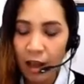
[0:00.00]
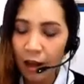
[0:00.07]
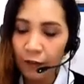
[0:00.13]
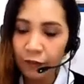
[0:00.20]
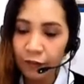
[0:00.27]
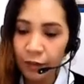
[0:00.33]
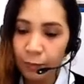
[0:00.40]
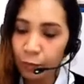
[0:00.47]

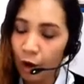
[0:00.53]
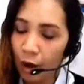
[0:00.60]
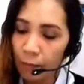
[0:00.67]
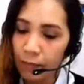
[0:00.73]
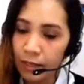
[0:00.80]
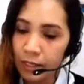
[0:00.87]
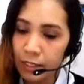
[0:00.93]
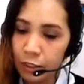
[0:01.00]
often
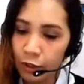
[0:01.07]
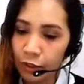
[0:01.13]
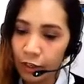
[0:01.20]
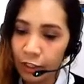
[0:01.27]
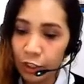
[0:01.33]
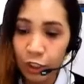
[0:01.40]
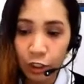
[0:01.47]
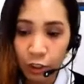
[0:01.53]
promise to their
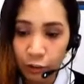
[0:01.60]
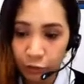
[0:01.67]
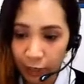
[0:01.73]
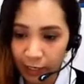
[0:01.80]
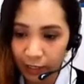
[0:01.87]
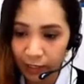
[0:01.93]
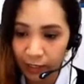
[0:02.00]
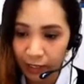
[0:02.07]

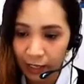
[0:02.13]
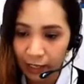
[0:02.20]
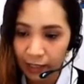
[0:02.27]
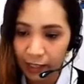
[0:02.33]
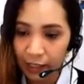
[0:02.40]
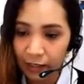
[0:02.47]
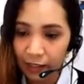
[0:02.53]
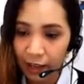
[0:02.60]
children
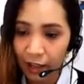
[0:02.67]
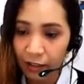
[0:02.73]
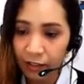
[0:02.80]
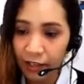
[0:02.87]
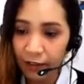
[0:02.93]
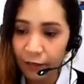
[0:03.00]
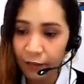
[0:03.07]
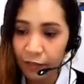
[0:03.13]
that they'll
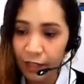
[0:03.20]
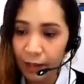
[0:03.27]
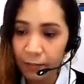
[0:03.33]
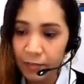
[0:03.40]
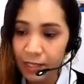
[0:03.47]
give them some